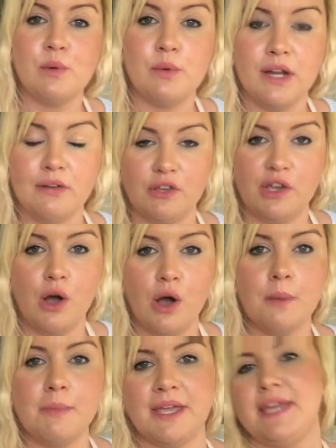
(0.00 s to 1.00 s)
whenever you
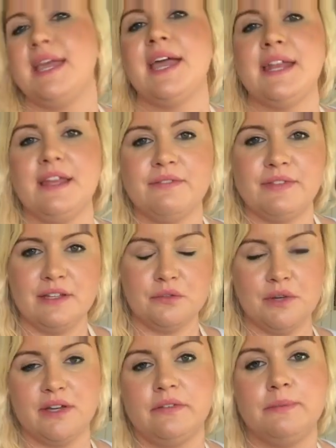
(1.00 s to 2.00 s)
are making any of these
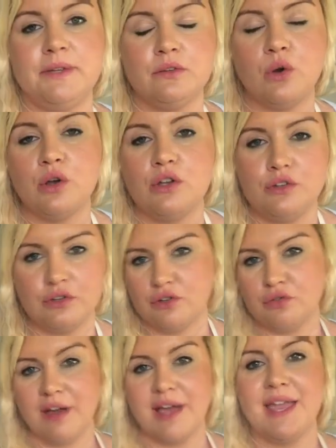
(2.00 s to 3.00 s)
recipes, or you do
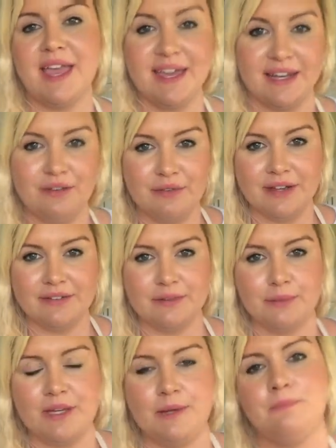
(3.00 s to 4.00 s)
try any
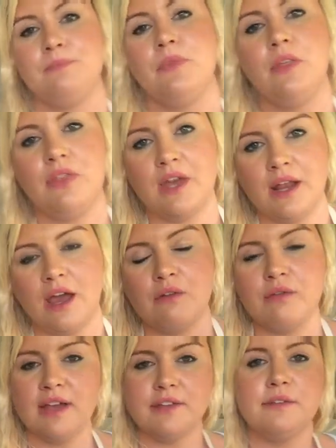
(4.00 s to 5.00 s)
recipe, that a
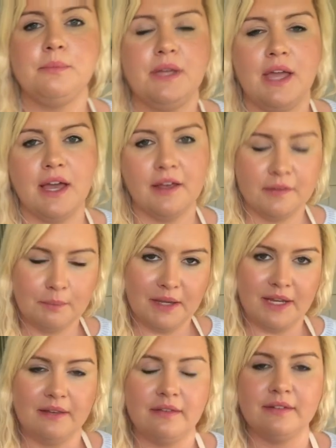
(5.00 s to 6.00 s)
recipe has
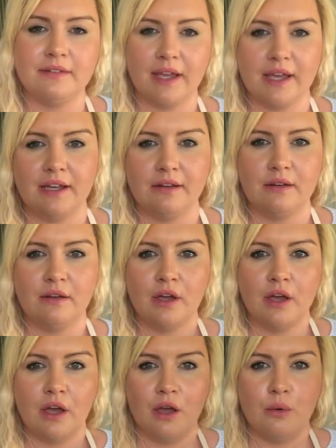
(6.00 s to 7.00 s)
been designed
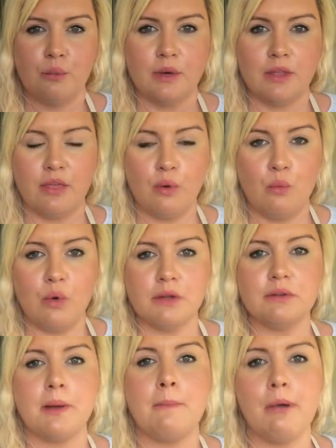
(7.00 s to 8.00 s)
with
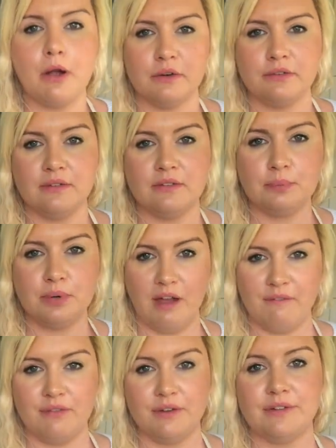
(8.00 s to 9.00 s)
one person's
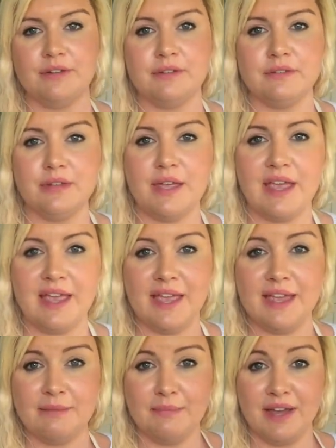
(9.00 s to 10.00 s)
preferences
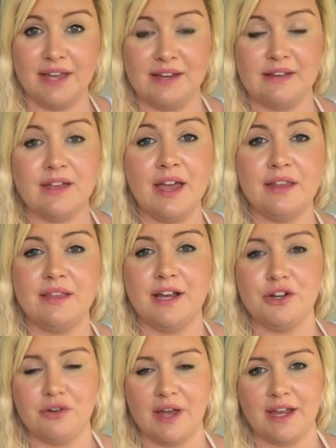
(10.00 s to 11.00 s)
in mind, and
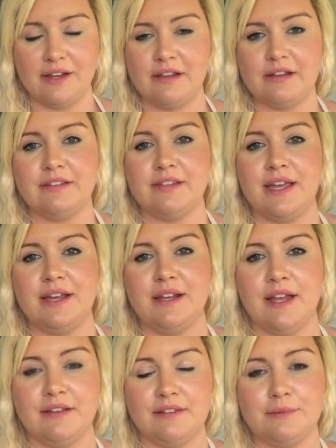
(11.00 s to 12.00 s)
they're trying to design
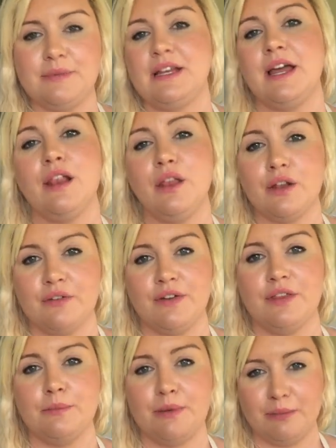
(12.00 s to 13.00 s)
that to meet a lot of
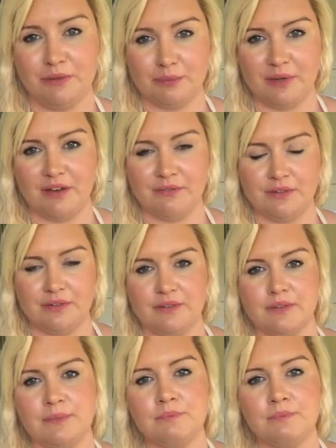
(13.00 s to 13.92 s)
other people's preferences.